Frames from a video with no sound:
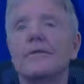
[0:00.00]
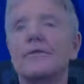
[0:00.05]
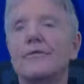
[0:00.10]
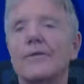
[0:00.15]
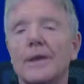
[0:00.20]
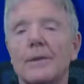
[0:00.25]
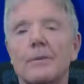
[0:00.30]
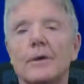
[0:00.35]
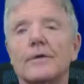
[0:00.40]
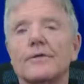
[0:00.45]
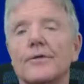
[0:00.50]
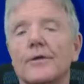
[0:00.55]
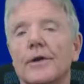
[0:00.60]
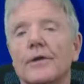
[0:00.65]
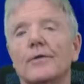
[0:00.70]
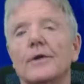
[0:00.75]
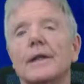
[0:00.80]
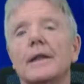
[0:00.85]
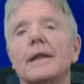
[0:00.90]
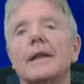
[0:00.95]
FEMA
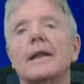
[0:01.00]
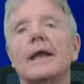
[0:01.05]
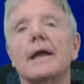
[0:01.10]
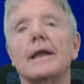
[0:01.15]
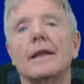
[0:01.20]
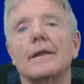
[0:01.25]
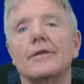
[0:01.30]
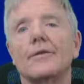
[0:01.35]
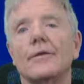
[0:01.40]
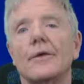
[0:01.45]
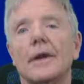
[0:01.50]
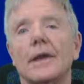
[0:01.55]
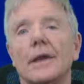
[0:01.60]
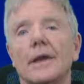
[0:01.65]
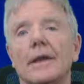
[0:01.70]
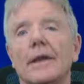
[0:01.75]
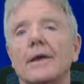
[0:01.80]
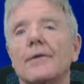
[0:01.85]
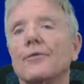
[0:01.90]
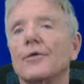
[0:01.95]

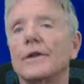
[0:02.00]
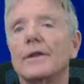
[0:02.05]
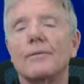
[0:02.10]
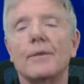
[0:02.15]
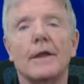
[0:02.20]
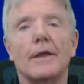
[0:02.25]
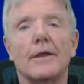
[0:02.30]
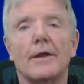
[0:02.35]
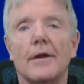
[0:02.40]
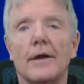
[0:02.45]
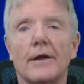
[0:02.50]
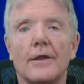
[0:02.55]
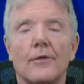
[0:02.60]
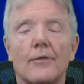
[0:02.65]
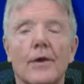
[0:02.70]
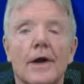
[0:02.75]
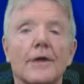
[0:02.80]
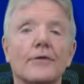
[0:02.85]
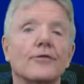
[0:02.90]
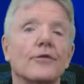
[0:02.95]
4193. It wouldn't be there
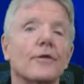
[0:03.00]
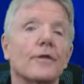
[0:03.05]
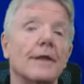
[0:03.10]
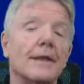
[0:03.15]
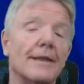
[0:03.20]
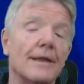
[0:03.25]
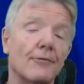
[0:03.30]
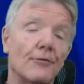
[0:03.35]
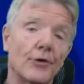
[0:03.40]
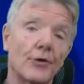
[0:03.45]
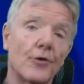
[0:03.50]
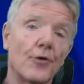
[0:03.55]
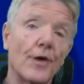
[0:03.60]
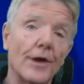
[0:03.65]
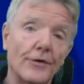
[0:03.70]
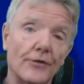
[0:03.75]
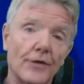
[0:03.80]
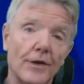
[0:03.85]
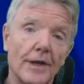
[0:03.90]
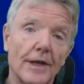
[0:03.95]
otherwise. So then the real
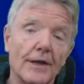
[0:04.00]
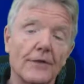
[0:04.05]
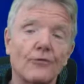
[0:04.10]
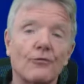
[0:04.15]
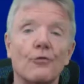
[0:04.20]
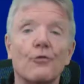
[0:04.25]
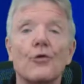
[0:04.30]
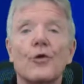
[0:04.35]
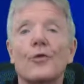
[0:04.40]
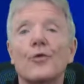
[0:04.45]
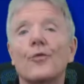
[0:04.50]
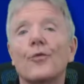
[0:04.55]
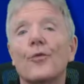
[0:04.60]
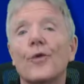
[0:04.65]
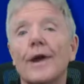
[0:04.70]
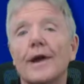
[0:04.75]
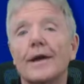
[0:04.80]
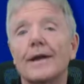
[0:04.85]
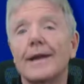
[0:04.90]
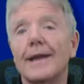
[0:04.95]
question is, well,
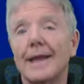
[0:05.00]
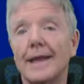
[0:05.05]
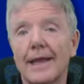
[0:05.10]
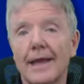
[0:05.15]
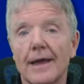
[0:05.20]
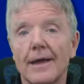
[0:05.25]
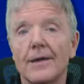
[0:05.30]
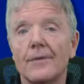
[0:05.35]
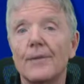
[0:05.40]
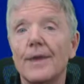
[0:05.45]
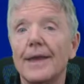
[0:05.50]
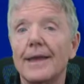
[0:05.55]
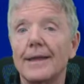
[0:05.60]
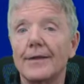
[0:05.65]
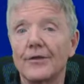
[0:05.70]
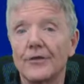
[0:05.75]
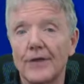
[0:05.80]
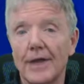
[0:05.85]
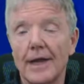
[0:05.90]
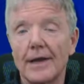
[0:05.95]
where did it come in
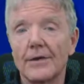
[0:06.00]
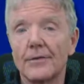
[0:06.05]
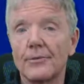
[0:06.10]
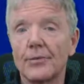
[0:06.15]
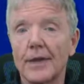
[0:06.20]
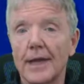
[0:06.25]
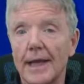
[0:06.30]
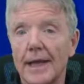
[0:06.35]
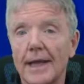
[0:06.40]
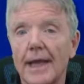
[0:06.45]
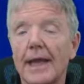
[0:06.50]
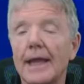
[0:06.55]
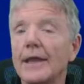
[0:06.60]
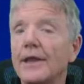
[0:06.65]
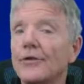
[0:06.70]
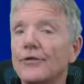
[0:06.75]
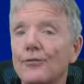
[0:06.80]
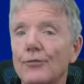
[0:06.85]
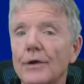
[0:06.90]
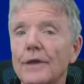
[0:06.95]
Standard Plan A?
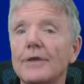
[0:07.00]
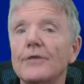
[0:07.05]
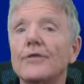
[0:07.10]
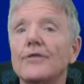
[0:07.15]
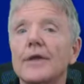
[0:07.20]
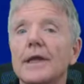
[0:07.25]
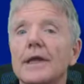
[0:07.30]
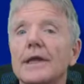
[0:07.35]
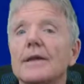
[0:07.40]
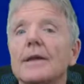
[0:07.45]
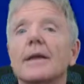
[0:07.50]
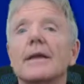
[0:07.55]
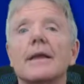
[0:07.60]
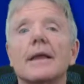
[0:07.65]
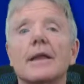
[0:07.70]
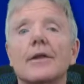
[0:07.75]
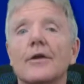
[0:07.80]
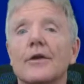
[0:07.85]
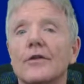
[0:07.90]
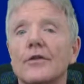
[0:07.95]
And what you see,
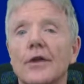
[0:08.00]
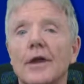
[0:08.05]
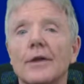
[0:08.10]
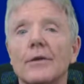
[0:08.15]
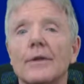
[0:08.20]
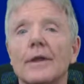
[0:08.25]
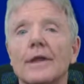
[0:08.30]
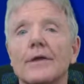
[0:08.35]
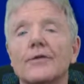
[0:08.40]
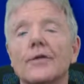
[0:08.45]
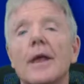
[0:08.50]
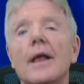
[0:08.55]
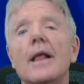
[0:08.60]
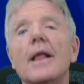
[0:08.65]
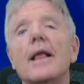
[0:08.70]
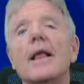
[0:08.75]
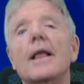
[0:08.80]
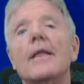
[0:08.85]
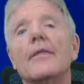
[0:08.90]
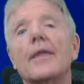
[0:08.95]
continually is
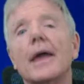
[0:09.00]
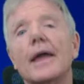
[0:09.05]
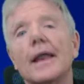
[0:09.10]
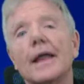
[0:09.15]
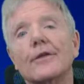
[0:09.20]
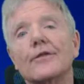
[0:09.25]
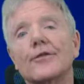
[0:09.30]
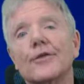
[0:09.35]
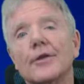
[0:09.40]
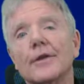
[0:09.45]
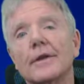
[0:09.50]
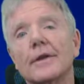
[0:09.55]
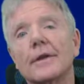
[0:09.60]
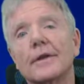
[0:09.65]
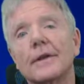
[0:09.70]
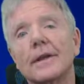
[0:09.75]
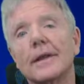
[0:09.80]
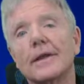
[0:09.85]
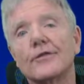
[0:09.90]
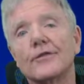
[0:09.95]
that a
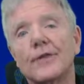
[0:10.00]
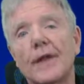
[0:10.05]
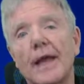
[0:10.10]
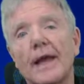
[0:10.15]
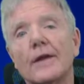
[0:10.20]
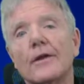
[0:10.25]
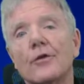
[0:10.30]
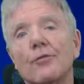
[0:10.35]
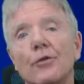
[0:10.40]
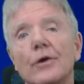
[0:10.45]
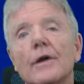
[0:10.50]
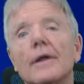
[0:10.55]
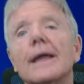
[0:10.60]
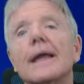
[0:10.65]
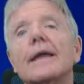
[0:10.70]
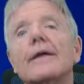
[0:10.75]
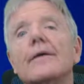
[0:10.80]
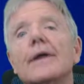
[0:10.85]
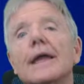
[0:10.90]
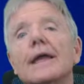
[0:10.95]
certain standard will
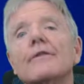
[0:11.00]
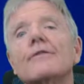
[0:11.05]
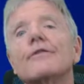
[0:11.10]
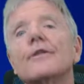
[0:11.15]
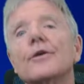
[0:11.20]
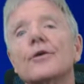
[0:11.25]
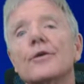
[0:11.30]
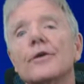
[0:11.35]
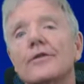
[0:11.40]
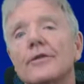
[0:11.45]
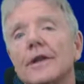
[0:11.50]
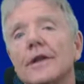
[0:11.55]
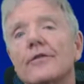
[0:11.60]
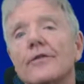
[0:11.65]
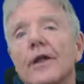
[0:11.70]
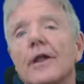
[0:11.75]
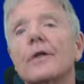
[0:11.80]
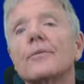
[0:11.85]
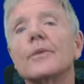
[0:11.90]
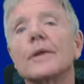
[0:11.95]
influence the
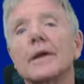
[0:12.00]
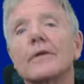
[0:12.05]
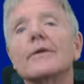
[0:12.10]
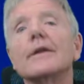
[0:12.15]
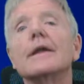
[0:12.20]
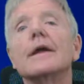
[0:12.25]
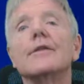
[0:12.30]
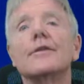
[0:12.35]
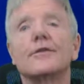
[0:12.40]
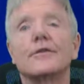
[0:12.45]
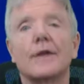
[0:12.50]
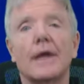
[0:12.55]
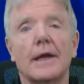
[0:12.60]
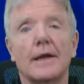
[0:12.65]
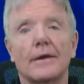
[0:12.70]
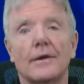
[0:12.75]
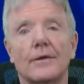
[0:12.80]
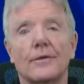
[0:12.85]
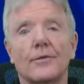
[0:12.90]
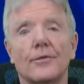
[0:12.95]
development of another
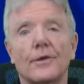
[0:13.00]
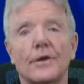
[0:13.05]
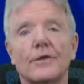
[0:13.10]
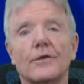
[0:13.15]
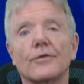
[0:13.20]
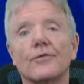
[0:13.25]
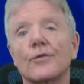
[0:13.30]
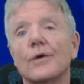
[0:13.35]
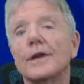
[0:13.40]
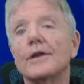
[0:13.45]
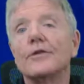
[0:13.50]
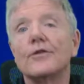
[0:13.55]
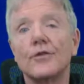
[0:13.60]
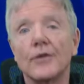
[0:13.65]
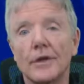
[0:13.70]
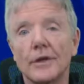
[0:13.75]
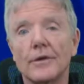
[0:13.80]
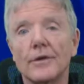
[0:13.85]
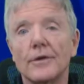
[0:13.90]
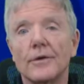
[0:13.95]
standard, which is what it
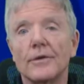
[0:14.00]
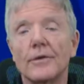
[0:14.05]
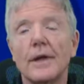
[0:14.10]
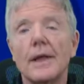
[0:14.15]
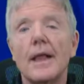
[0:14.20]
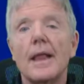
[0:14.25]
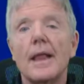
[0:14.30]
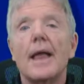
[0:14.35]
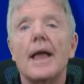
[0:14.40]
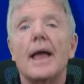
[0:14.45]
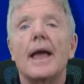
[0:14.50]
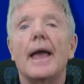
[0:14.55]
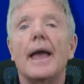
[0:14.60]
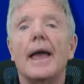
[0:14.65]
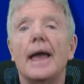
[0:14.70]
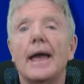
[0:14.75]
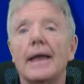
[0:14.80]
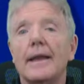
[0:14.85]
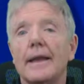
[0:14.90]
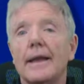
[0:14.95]
should do.
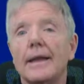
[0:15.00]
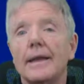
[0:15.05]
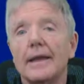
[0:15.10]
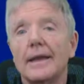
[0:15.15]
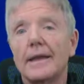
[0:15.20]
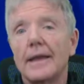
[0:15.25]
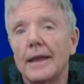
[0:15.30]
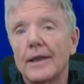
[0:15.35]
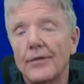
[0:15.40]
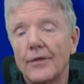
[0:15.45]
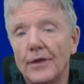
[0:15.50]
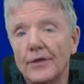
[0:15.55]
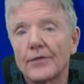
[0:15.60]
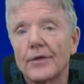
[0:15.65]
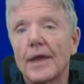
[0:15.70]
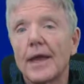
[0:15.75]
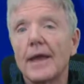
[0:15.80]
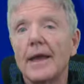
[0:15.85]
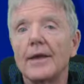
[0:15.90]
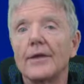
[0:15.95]
And in this
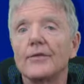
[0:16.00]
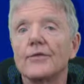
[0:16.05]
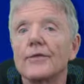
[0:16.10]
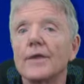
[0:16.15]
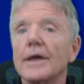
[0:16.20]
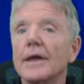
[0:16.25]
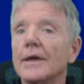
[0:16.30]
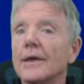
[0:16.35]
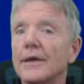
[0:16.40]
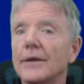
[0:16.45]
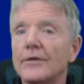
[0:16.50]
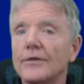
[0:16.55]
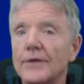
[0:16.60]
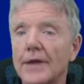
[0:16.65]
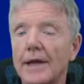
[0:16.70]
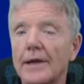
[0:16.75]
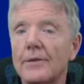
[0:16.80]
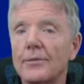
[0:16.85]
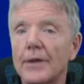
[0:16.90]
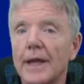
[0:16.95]
case,
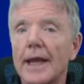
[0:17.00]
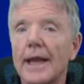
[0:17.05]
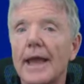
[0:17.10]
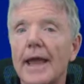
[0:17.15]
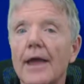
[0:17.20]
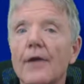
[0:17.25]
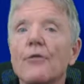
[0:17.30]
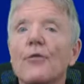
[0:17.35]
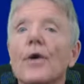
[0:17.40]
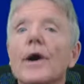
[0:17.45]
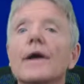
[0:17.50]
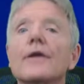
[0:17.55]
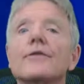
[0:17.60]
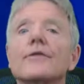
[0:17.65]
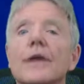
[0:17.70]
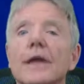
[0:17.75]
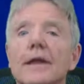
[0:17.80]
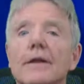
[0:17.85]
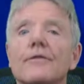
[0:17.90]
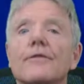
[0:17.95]
Standard Plan A was
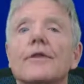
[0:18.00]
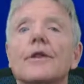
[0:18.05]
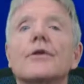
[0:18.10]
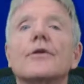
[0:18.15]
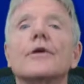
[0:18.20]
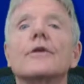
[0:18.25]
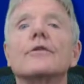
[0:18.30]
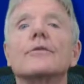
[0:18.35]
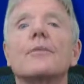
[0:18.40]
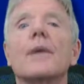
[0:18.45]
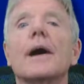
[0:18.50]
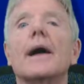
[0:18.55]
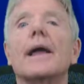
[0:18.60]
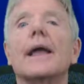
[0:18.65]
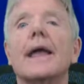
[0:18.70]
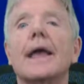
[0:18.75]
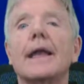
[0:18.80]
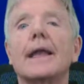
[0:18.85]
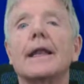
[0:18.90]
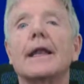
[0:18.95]
influenced by
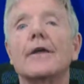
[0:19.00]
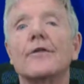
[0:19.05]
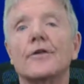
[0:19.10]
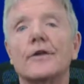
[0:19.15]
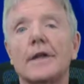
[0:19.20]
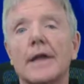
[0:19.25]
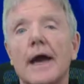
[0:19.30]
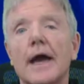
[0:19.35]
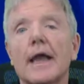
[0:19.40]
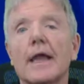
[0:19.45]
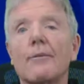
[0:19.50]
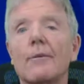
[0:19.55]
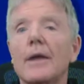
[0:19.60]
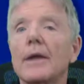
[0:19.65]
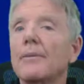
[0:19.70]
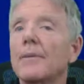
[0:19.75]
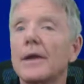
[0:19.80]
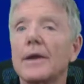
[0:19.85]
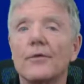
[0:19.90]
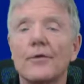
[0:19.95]
another
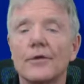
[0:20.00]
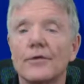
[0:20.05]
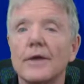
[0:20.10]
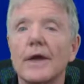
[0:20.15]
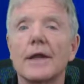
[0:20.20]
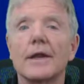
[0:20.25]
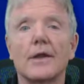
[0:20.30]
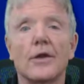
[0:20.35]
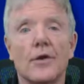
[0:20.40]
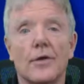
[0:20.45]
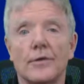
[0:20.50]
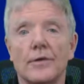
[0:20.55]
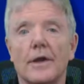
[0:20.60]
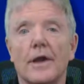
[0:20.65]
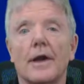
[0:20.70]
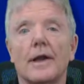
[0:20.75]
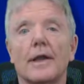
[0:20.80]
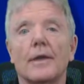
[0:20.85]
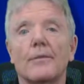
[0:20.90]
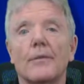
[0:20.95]
document, but it was not a code
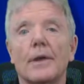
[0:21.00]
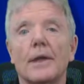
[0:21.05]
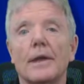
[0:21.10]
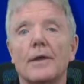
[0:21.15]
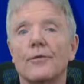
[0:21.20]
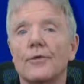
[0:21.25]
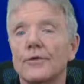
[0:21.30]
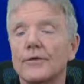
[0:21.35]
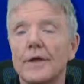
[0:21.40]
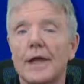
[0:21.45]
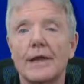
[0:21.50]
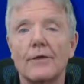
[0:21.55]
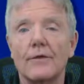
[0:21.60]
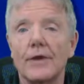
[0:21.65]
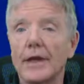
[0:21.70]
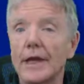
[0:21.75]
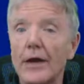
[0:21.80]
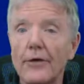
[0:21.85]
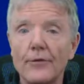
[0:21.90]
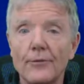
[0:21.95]
document. It was not even a
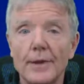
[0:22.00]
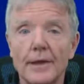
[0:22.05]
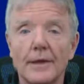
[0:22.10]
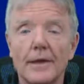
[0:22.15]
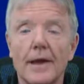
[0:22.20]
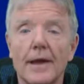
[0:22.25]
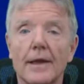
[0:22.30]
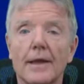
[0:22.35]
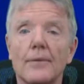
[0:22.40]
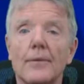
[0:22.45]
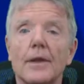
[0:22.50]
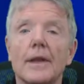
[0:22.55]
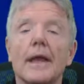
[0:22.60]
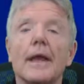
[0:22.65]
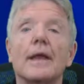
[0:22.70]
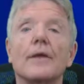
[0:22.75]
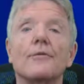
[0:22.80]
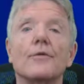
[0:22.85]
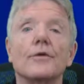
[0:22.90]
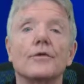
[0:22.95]
government document,
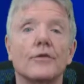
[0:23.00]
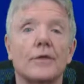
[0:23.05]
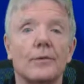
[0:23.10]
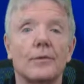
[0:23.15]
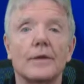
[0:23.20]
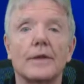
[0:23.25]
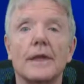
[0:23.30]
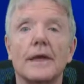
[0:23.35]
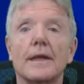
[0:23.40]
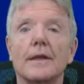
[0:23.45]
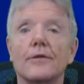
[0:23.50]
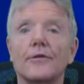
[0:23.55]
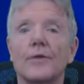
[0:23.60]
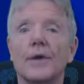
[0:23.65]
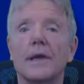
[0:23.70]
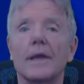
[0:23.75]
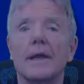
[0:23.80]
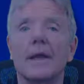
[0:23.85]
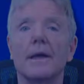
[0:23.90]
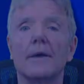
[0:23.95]
and we'll see what that is
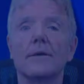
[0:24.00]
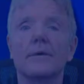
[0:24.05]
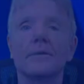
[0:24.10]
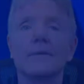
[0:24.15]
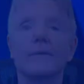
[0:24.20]
right now.